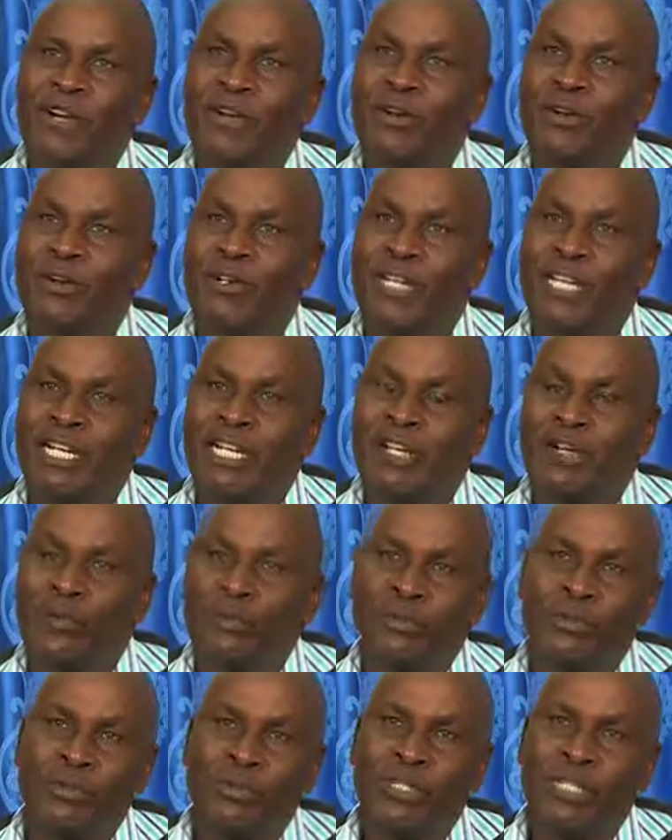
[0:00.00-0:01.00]
on
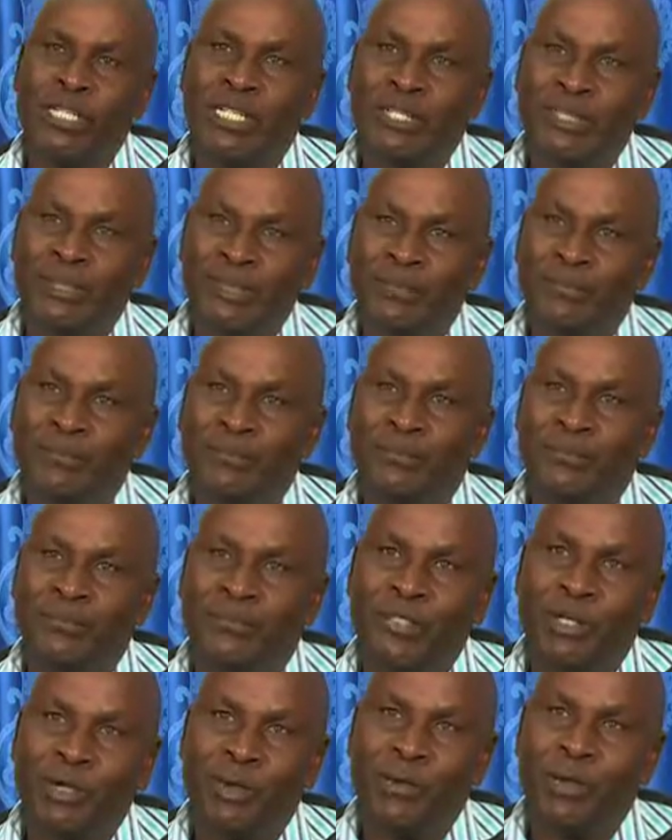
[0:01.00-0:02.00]
crop nutrition.
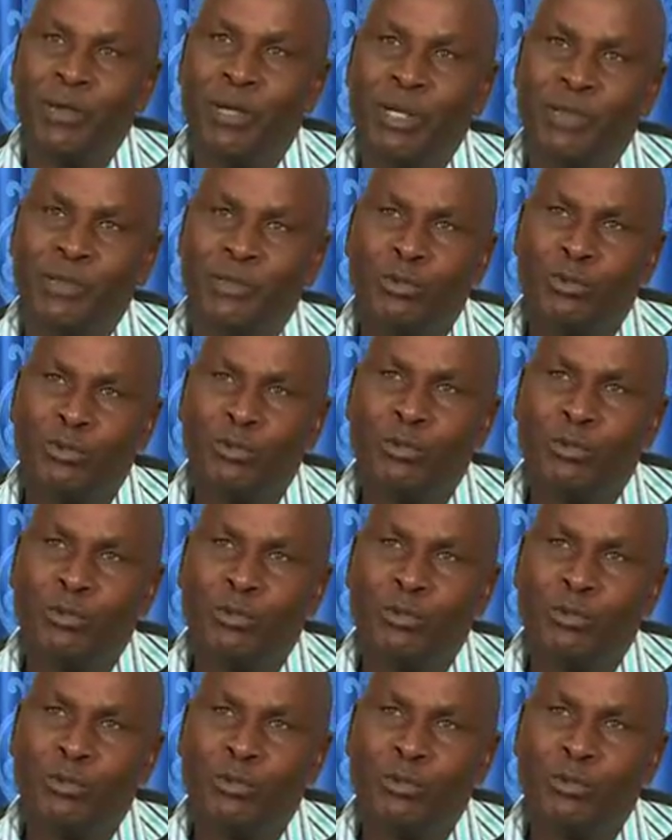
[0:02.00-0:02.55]
We were able to